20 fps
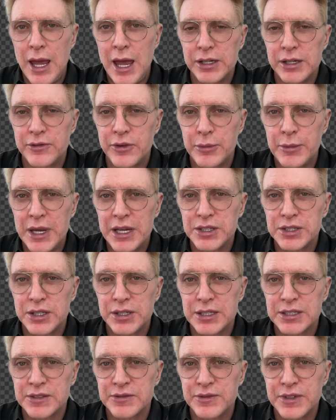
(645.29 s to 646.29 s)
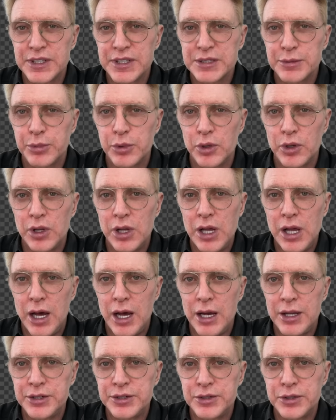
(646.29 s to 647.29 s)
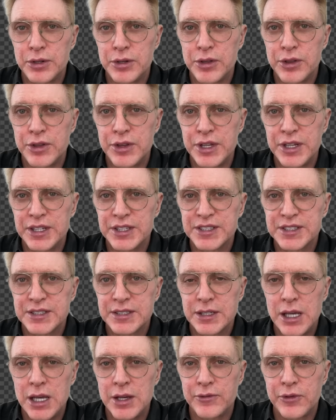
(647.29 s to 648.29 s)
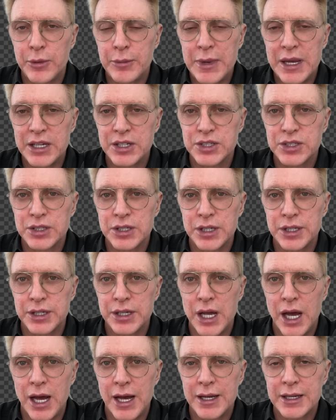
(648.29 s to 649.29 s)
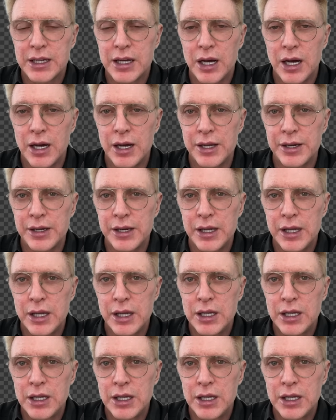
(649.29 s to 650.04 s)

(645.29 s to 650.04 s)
Information is visible under this information icon.